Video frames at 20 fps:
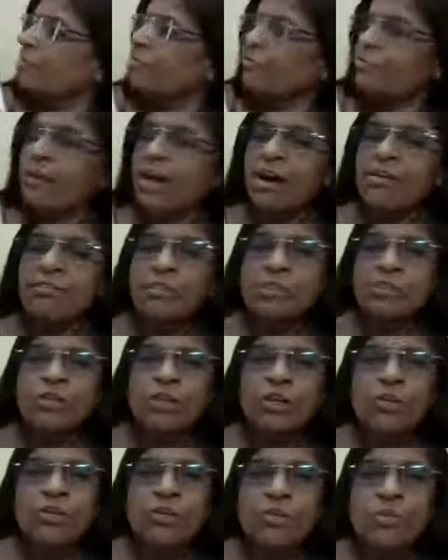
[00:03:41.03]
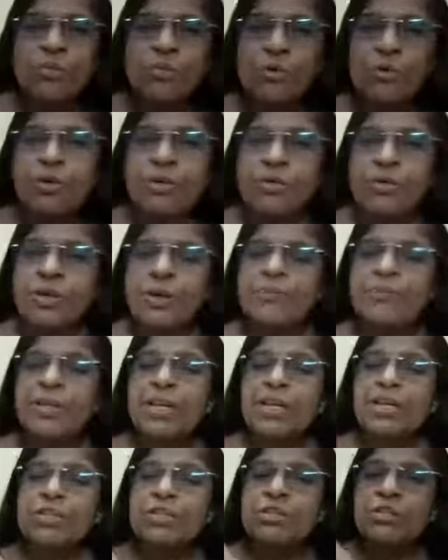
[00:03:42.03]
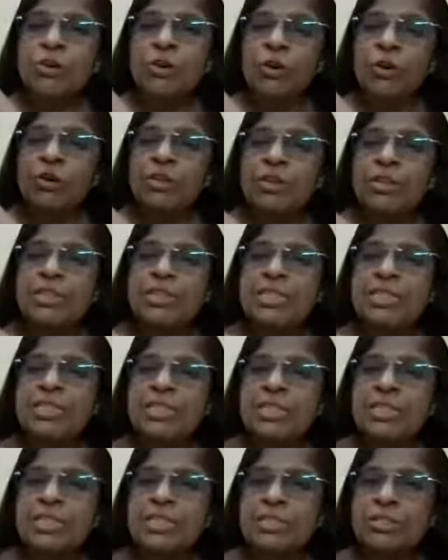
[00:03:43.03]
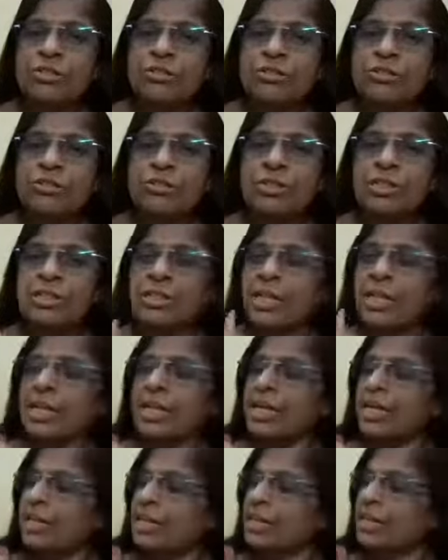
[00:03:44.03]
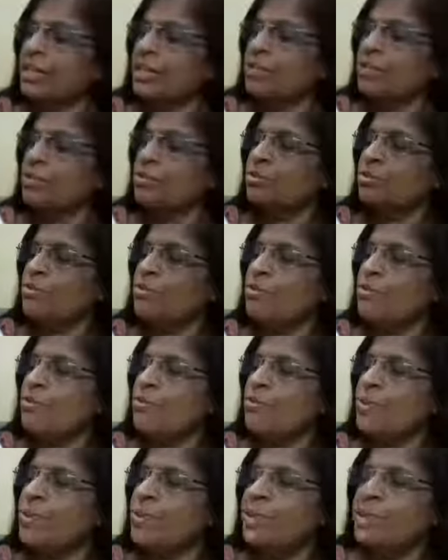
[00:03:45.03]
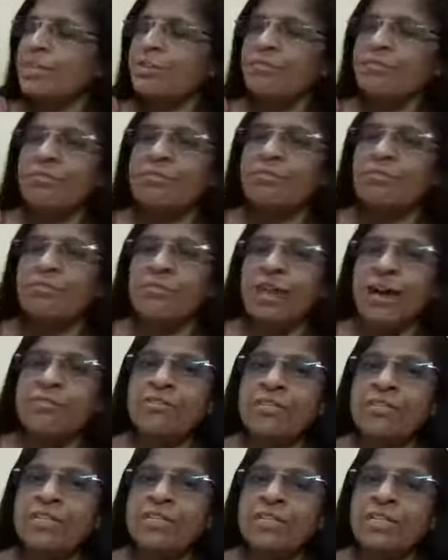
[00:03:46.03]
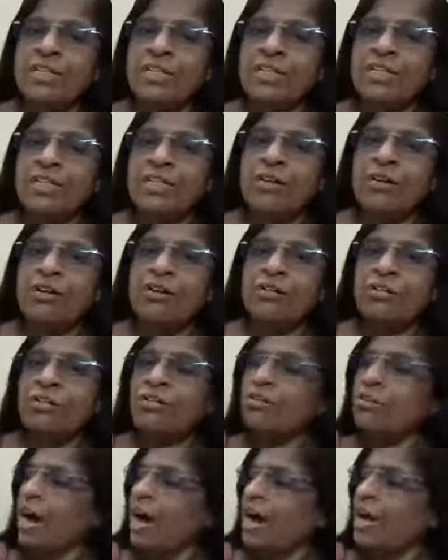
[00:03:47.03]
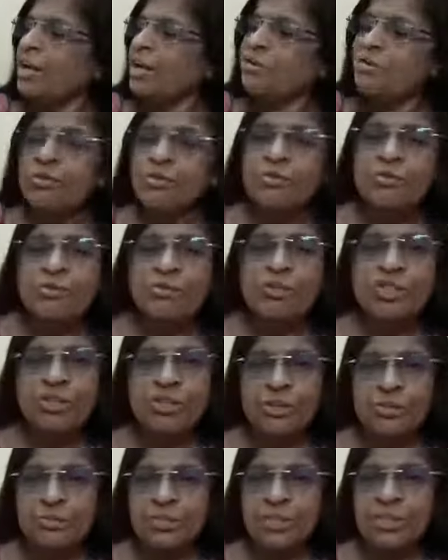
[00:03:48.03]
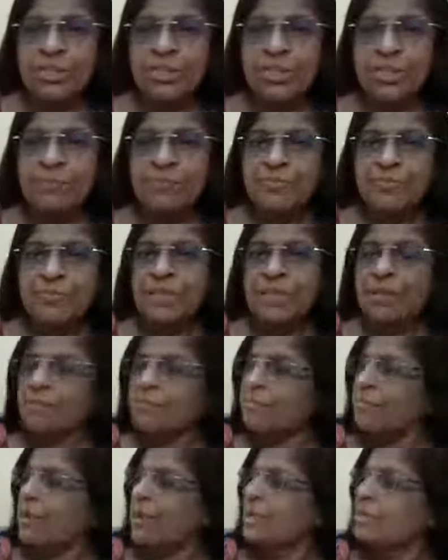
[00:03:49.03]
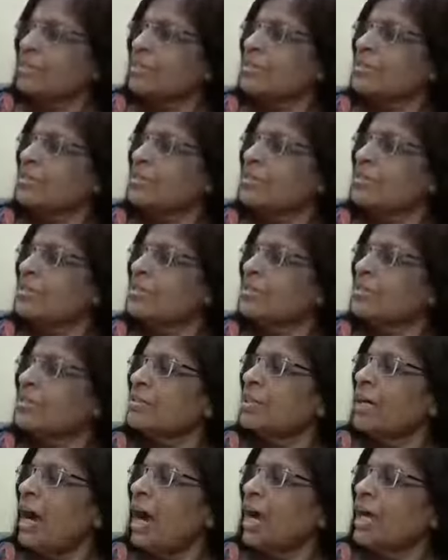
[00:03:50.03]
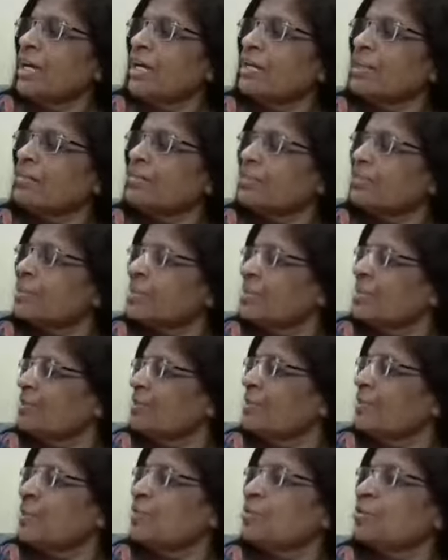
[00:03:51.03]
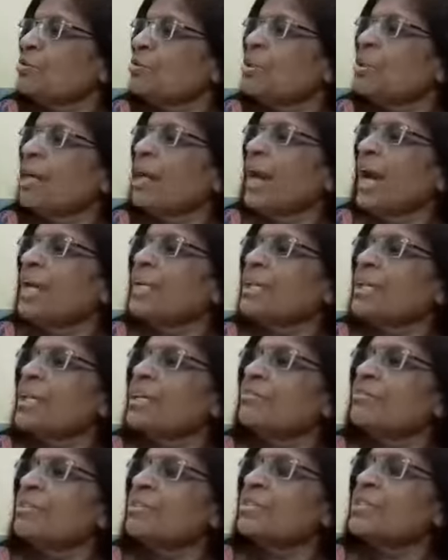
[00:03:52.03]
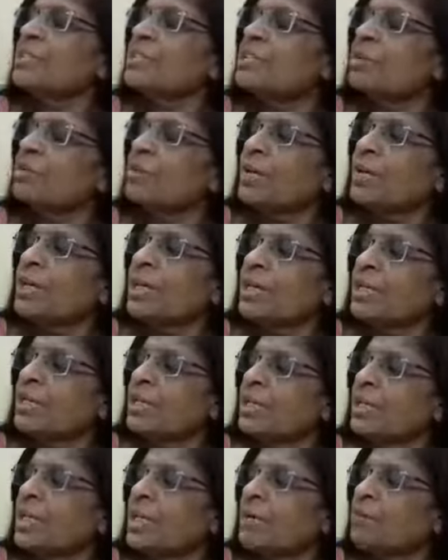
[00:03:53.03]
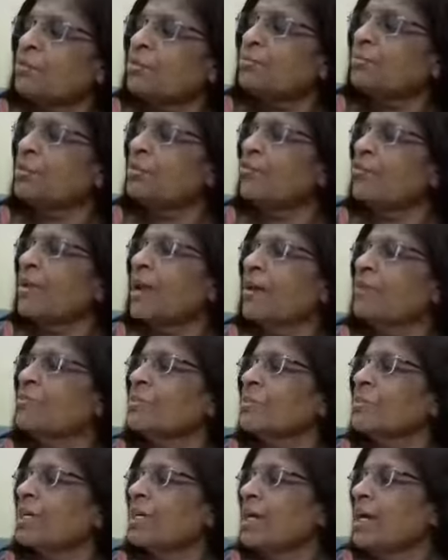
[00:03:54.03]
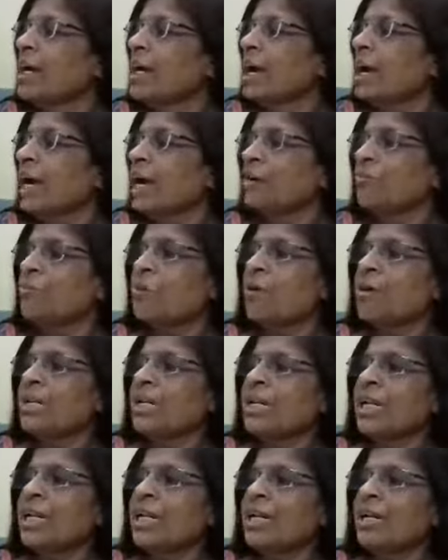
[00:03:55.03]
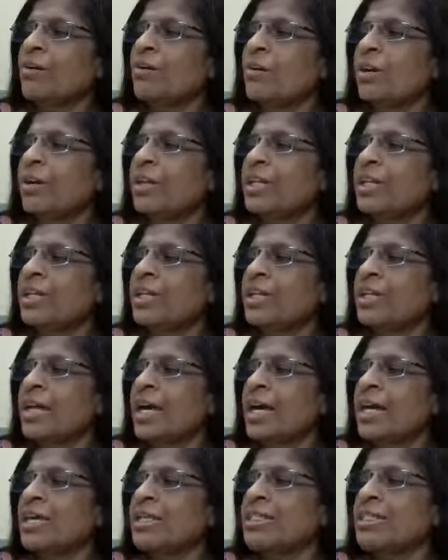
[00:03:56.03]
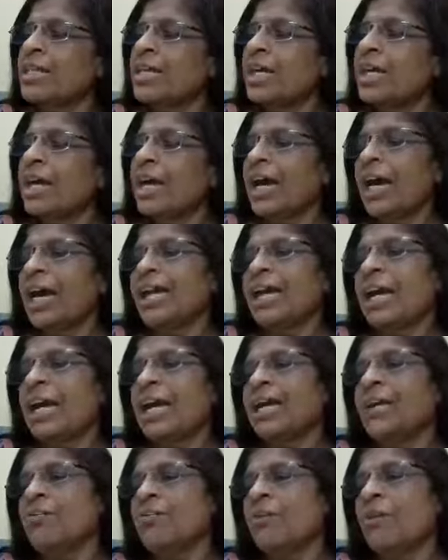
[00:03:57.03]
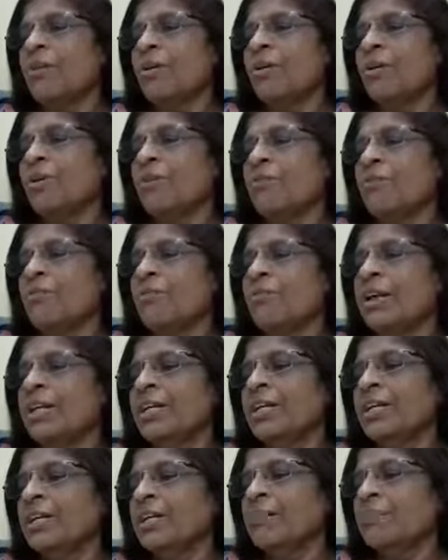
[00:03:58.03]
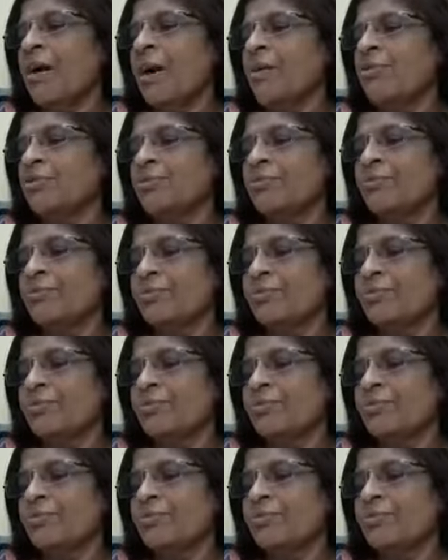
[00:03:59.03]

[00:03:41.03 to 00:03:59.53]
flower, the gulmohur. So all this is there, and there's so many different flowers. Although I don't know German, but I just feel so delighted even just looking at the name of the flower and what healing quality it has. And I wonder about